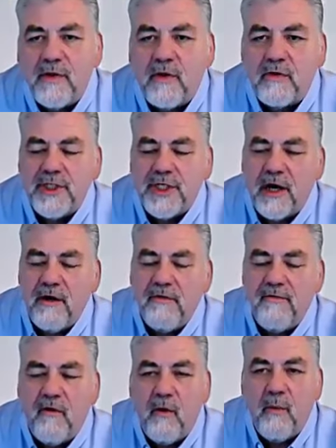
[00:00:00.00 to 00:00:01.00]
Door show
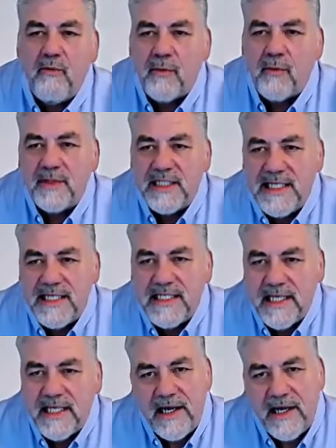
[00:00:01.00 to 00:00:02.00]
from Property
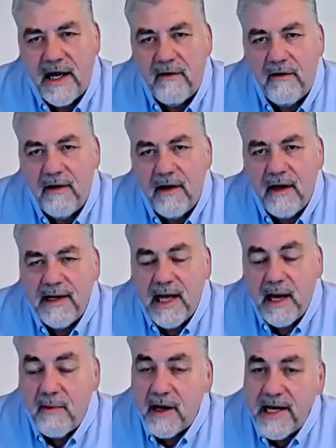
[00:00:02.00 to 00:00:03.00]
CEO.
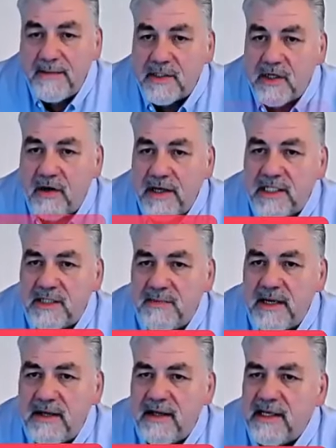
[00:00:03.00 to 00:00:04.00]
Now my name's Colin
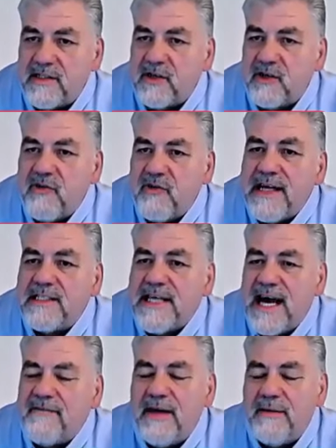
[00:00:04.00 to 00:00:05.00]
Smith and it's a great to
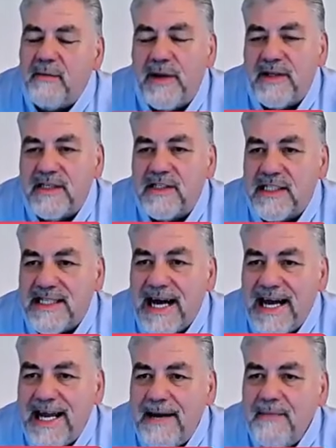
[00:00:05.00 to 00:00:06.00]
have you with us
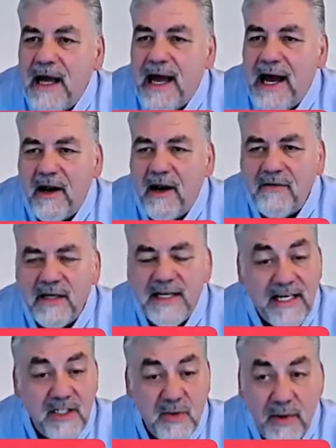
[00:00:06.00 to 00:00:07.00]
today. And over the
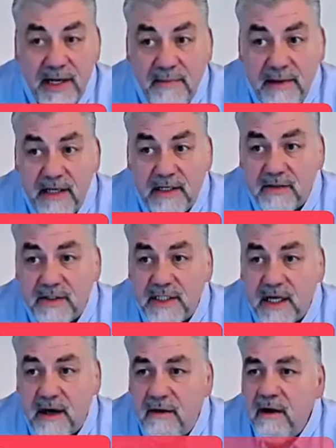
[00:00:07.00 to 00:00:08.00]
next 20 minutes or
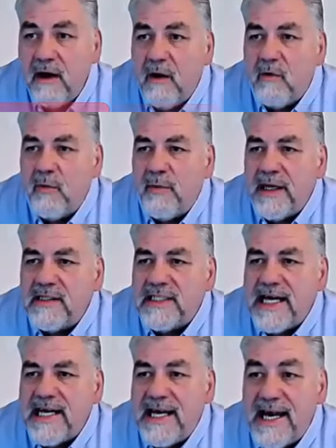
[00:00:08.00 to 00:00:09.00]
so, we'll be
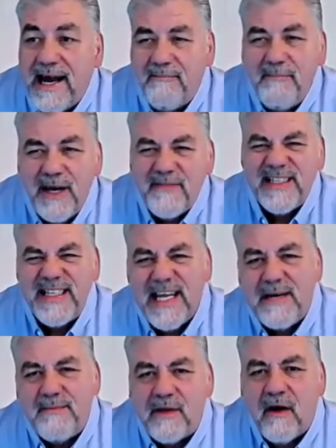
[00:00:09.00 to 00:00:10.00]
taking a bit of a
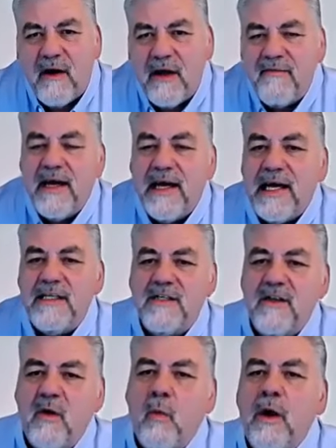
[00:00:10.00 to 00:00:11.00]
deep dive
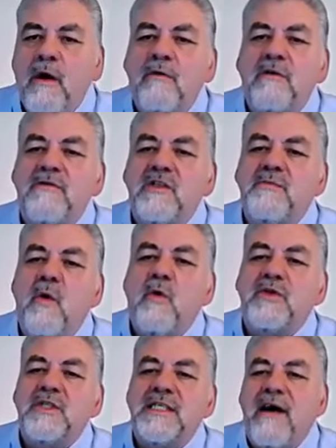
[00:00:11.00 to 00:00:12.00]
into the world of small
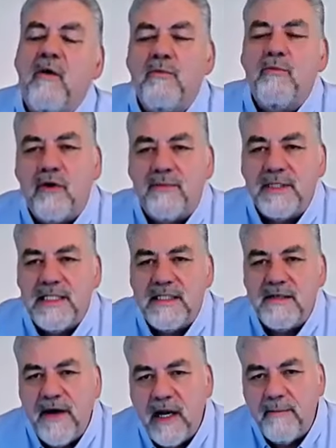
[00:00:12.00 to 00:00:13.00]
scale property
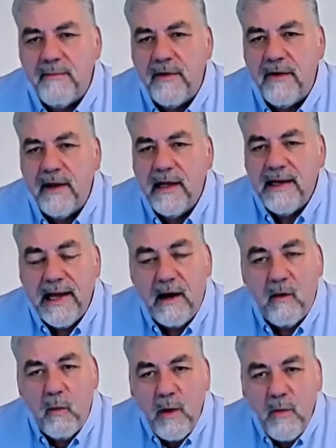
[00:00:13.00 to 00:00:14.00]
development.
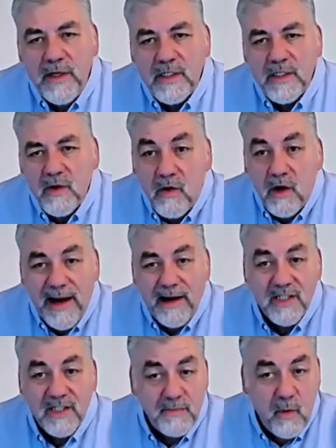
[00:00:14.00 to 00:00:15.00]
Now, when we talk
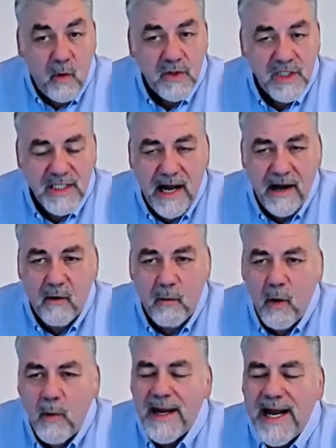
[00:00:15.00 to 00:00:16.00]
about small scale,
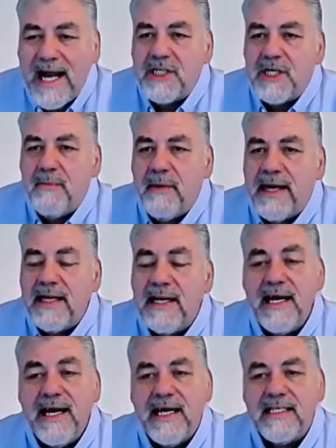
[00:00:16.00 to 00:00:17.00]
what we actually mean
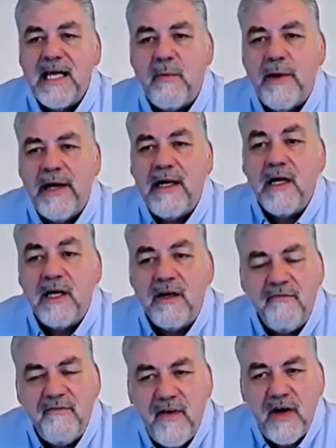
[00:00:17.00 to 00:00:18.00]
is that we're
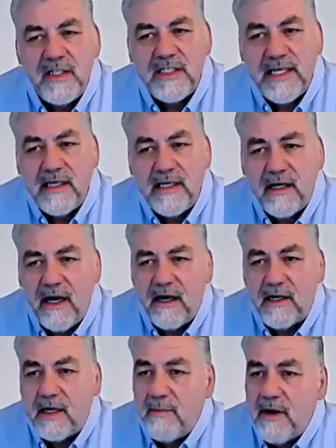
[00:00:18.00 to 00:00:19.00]
converting
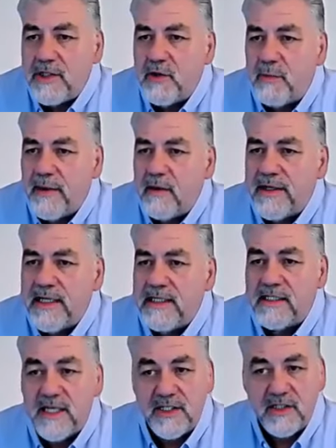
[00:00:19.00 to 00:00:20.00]
commercial
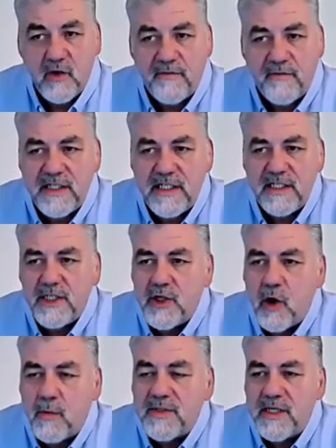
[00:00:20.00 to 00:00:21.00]
buildings such as offices,
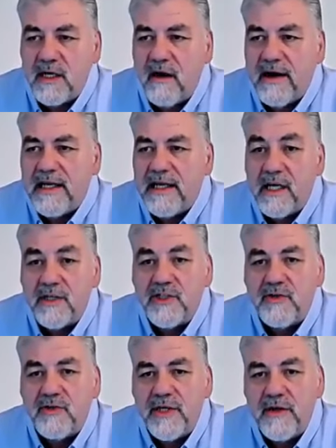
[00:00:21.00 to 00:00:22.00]
shops and light
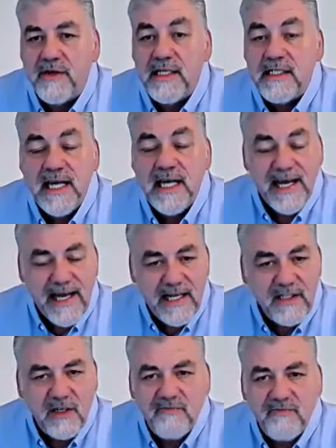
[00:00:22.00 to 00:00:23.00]
industrial units
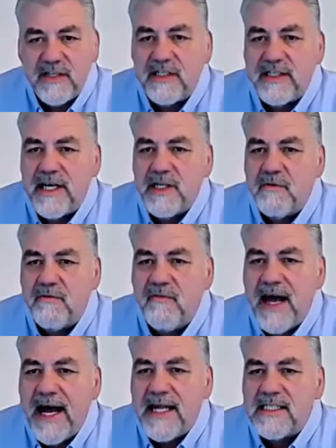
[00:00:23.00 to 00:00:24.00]
into residential
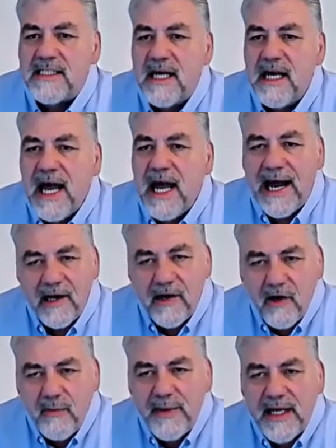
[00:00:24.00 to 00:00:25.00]
flats. And it
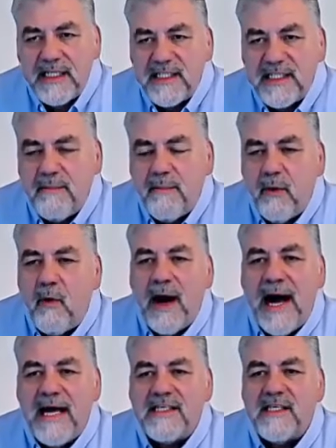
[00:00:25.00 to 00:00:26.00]
could be as simple
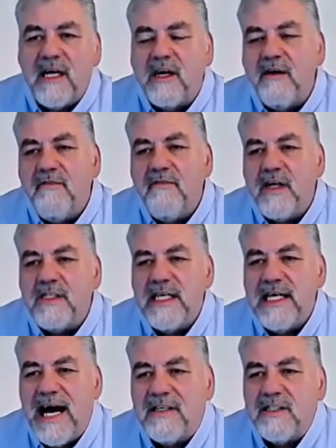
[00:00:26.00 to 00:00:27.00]
as
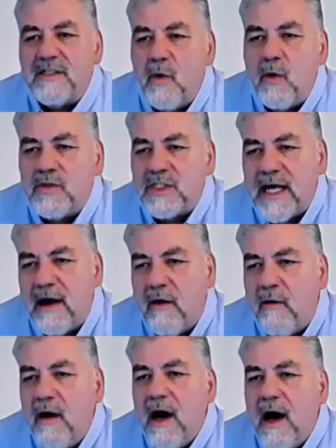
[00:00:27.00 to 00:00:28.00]
converting a small
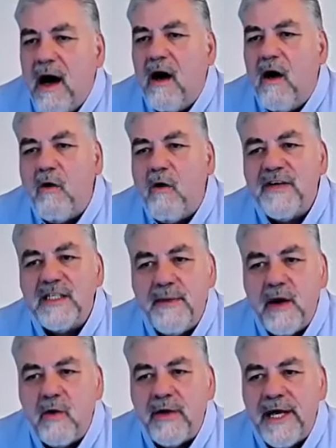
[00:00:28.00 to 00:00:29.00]
scale office
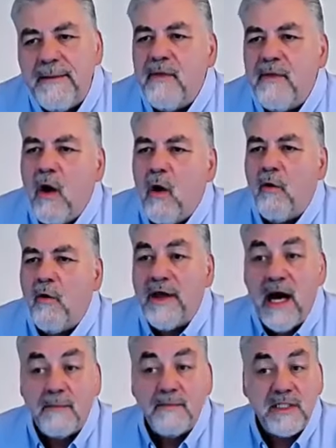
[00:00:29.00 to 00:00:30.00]
building or the
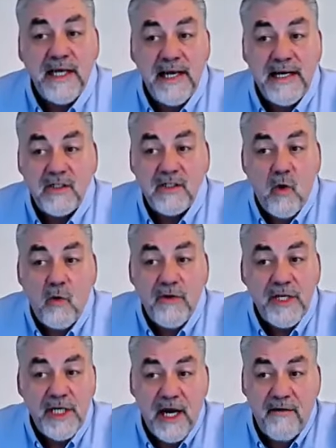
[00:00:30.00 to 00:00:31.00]
upstairs
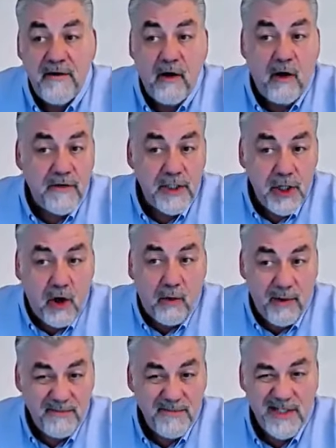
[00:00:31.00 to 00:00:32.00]
storage area of a
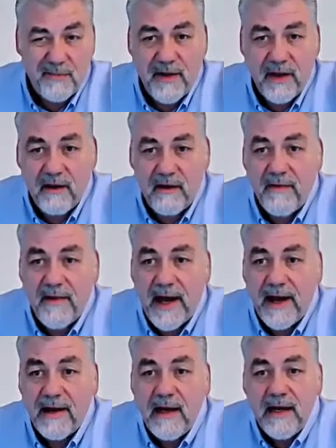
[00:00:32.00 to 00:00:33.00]
shop, something like
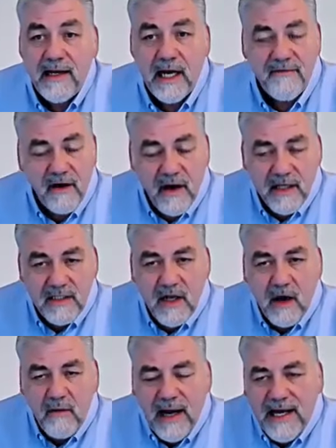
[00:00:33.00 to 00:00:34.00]
that. Now, if you'd like to
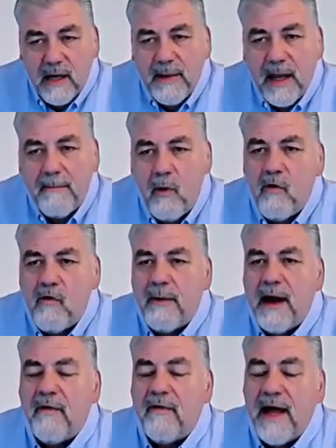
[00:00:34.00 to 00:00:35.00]
know a little bit more
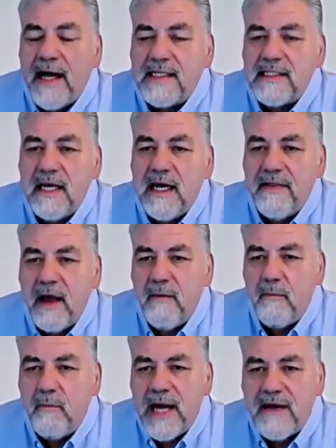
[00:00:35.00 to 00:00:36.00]
about that,
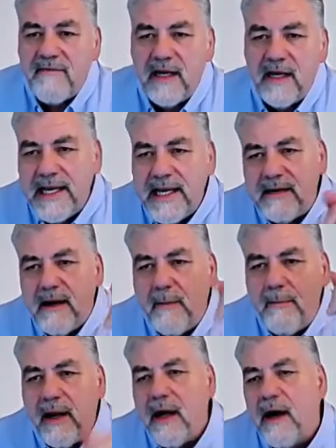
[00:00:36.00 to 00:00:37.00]
then we have a link
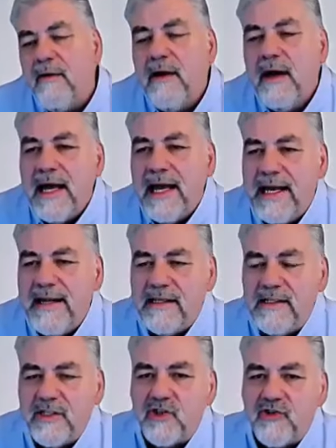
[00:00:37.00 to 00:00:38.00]
below in the
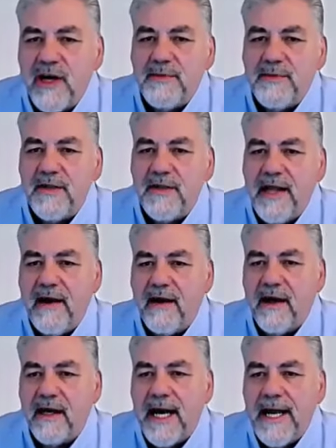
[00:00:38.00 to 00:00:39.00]
description there.
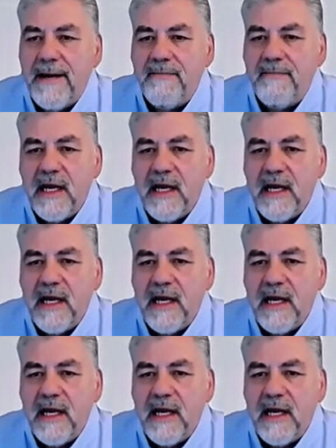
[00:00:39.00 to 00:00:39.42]
Okay.